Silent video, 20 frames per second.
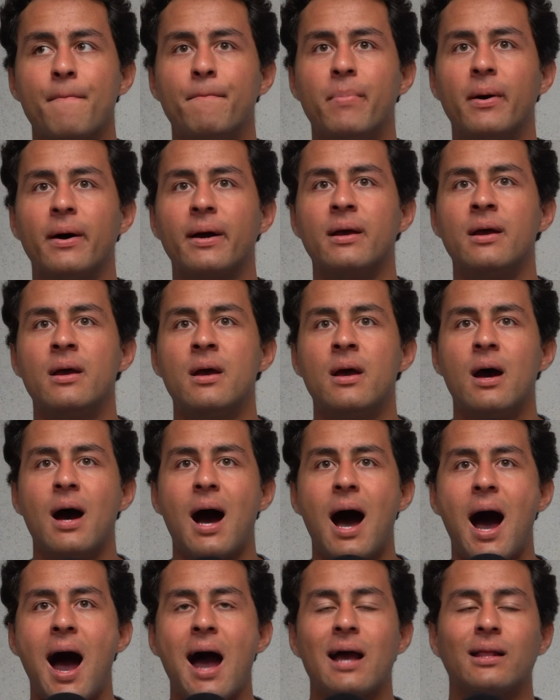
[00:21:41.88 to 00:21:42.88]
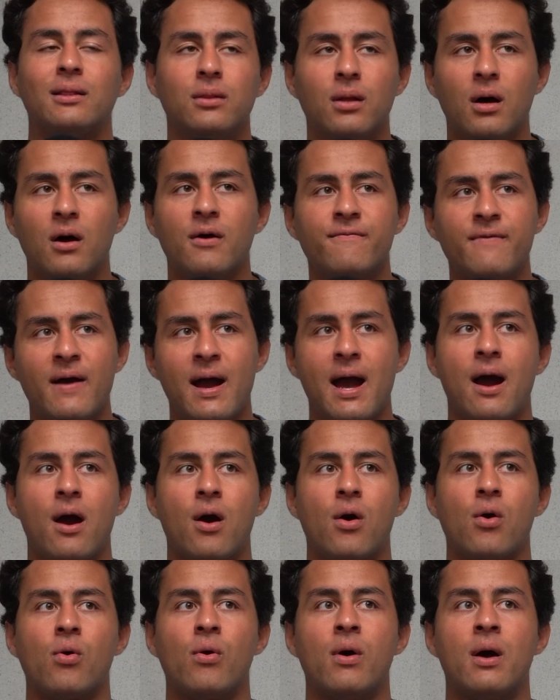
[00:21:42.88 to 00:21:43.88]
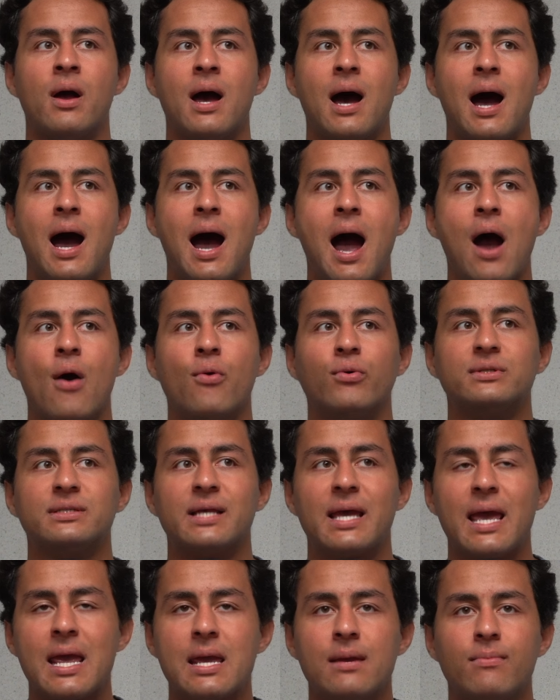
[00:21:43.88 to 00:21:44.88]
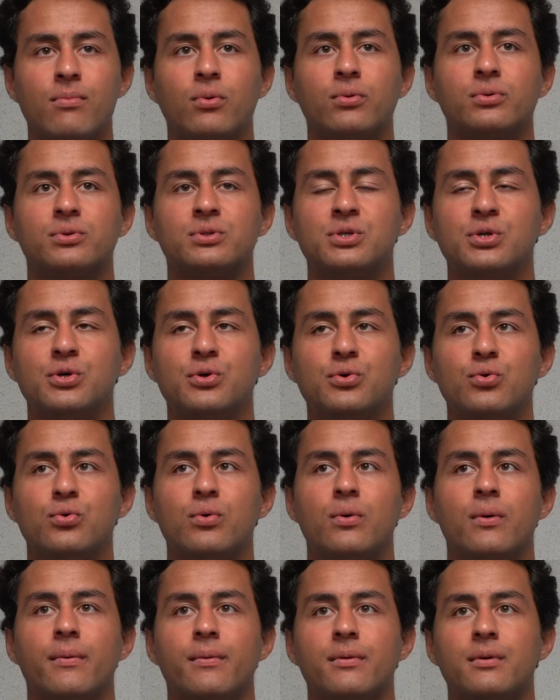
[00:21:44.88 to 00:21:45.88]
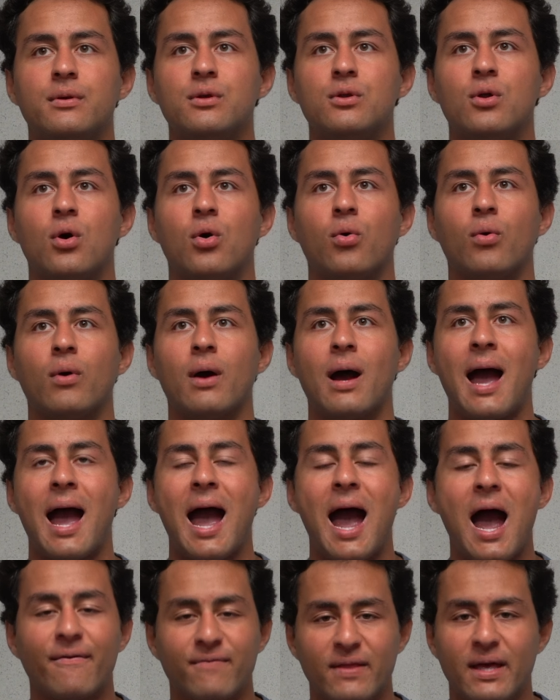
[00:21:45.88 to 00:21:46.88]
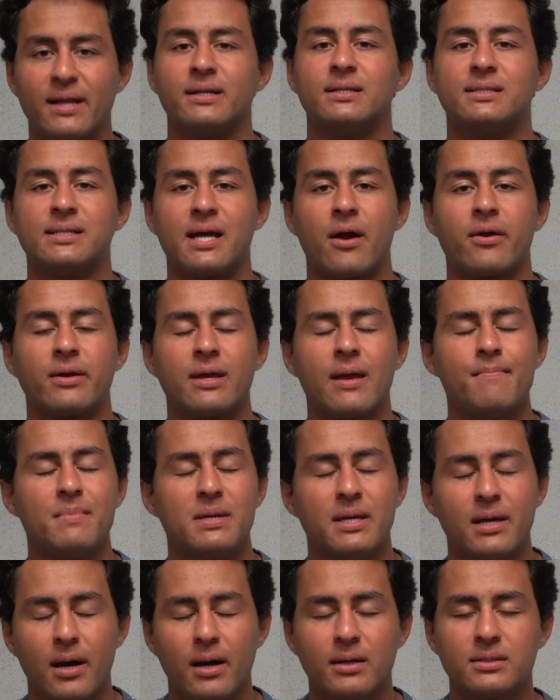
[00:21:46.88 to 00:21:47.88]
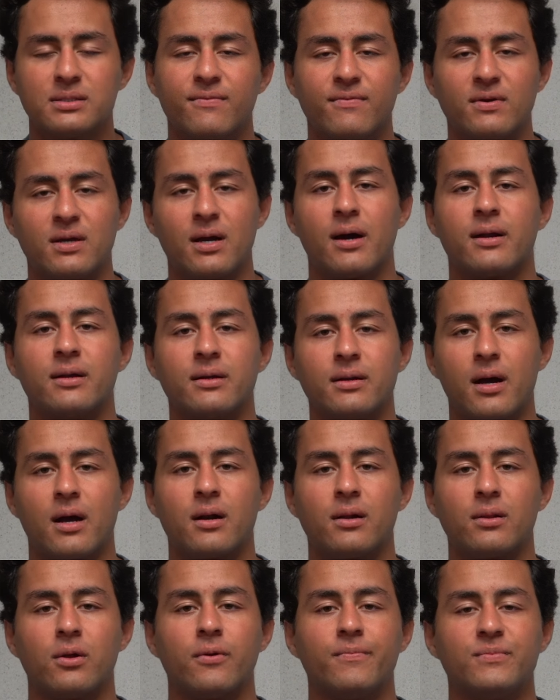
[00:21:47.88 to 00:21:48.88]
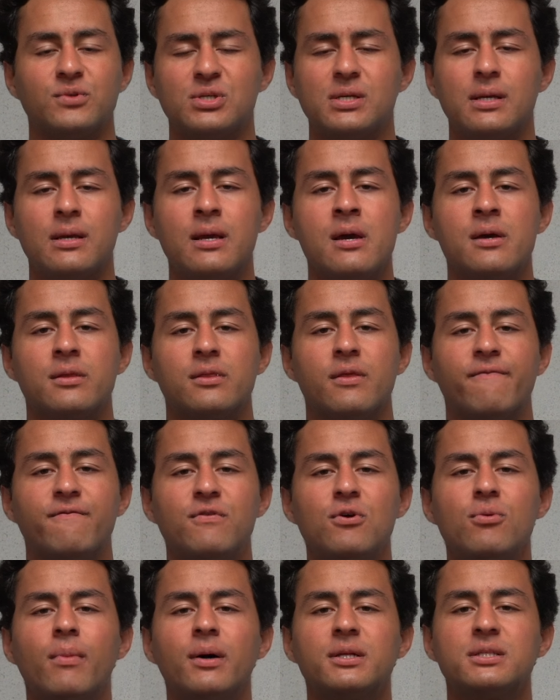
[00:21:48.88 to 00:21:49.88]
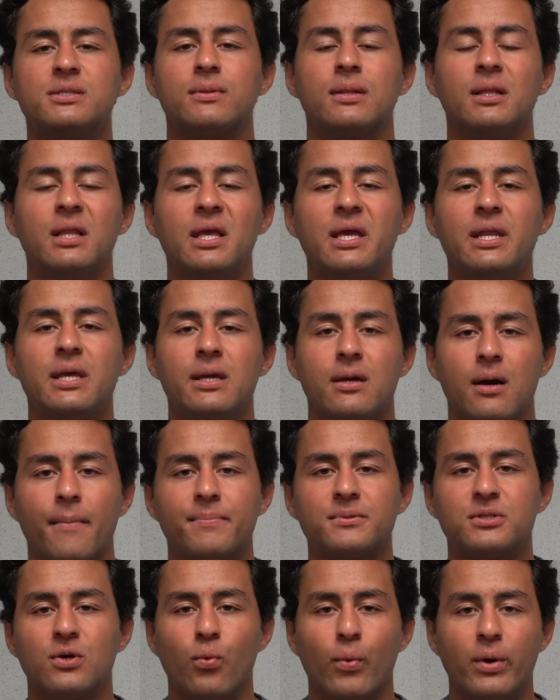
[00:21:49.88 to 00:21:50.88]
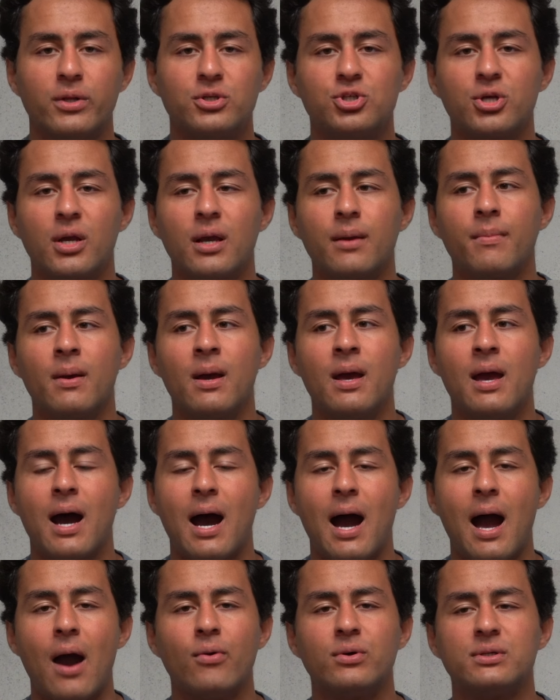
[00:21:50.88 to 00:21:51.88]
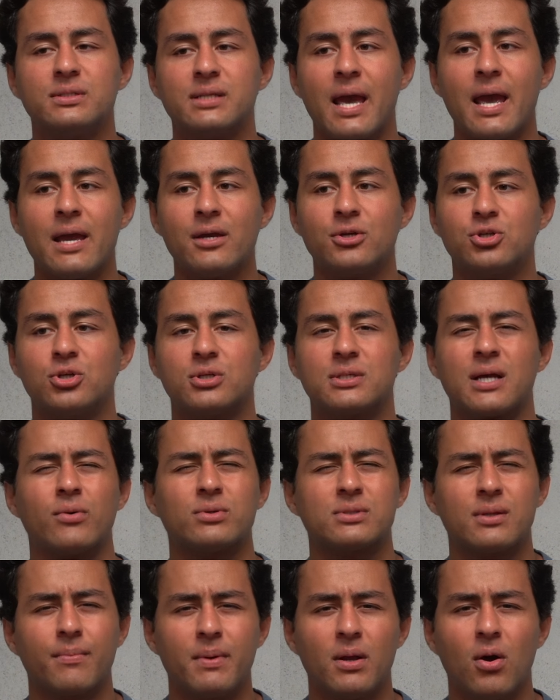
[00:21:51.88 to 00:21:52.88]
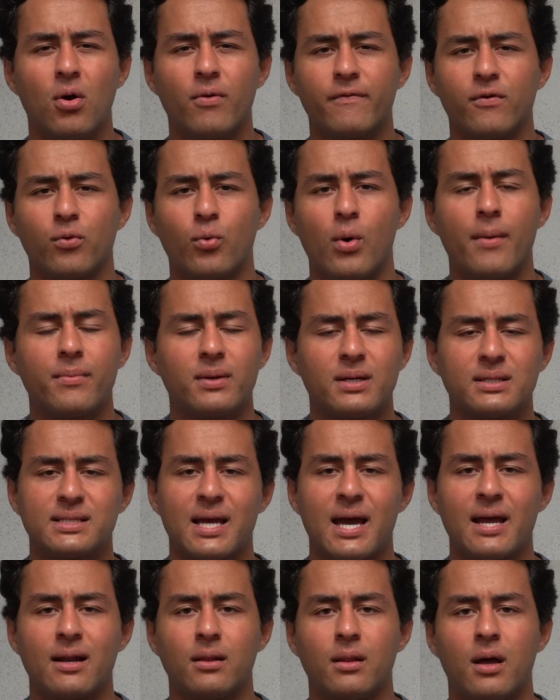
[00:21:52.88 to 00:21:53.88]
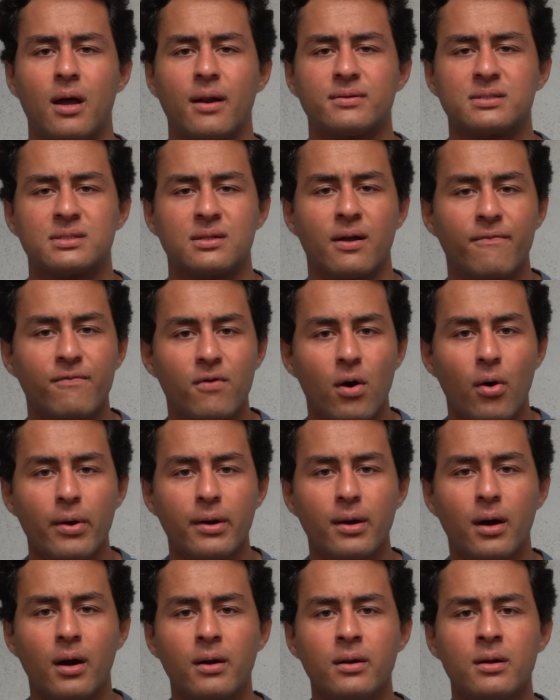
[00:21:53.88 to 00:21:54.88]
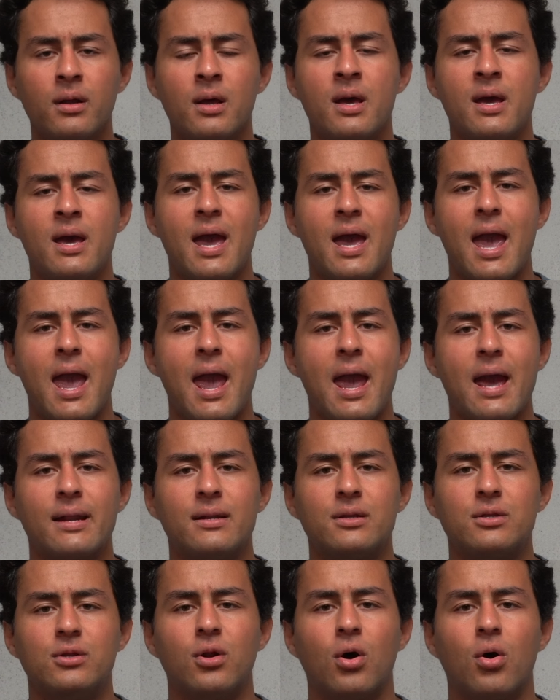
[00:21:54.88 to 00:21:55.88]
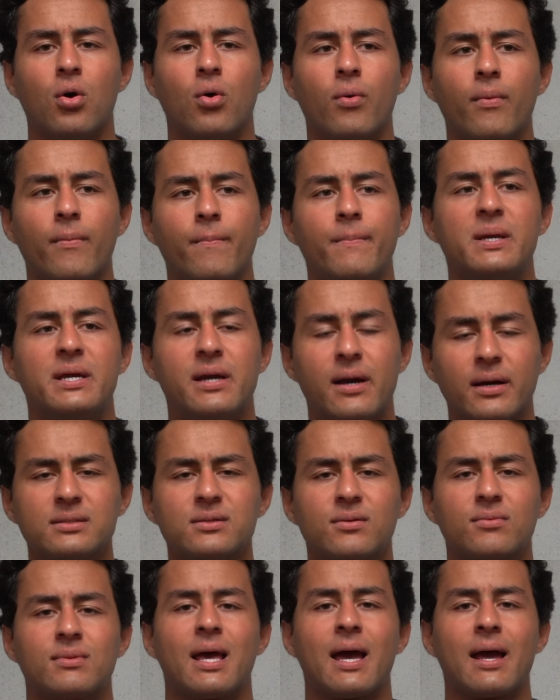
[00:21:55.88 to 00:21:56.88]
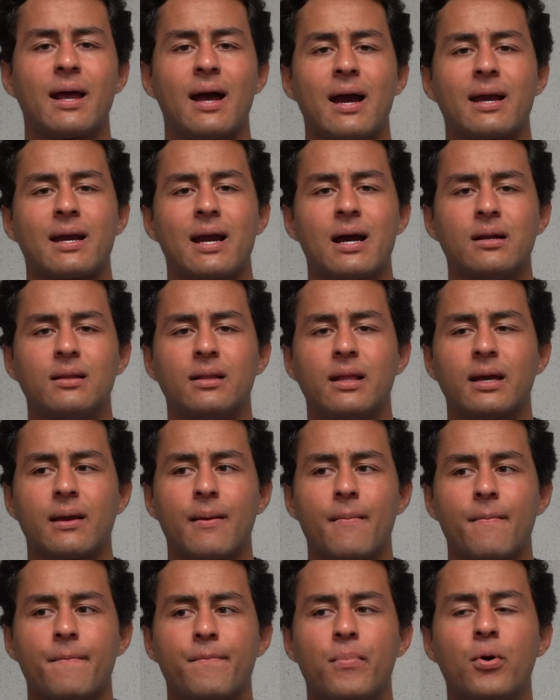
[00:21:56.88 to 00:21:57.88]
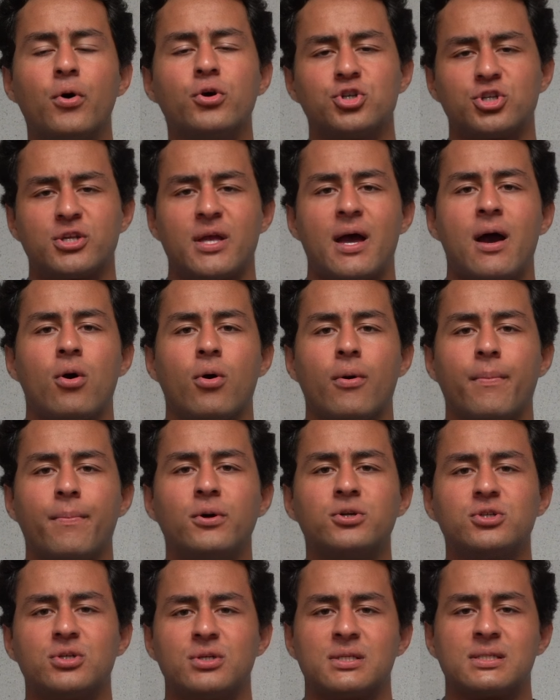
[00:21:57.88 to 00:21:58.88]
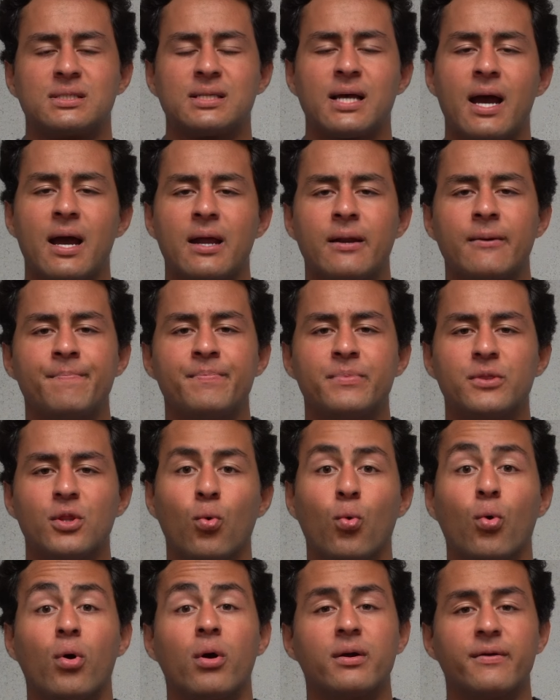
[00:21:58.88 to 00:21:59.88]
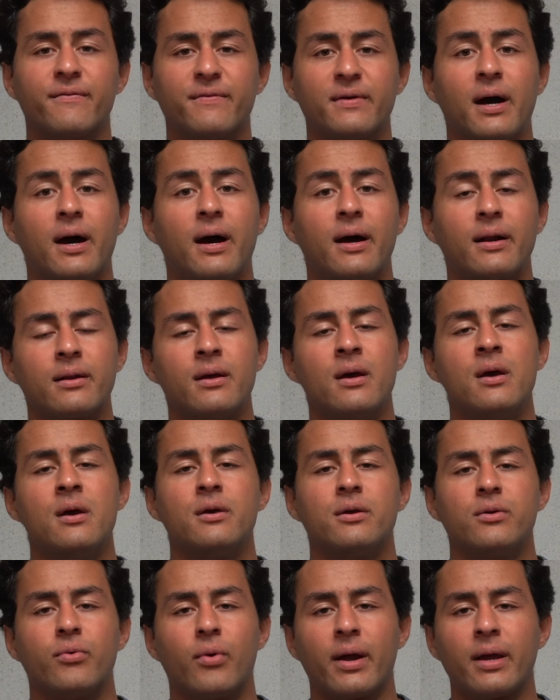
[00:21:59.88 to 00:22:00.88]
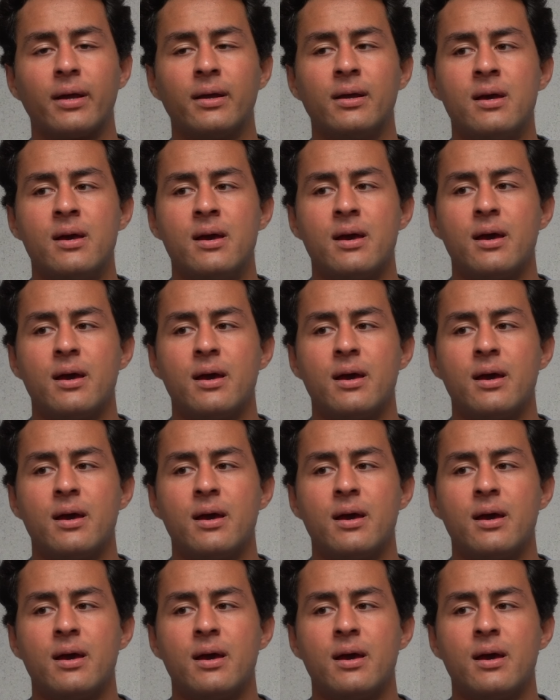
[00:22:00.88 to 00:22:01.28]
But I love how I was able to, you know, have that desire again because of God and God alone. You see, the few months leading up to Winshape, I was anxious. I was a bit overwhelmed because I had a lot of stuff going on. And, you know, because of that, I kind of like pushed out or pushed aside the word of God, right?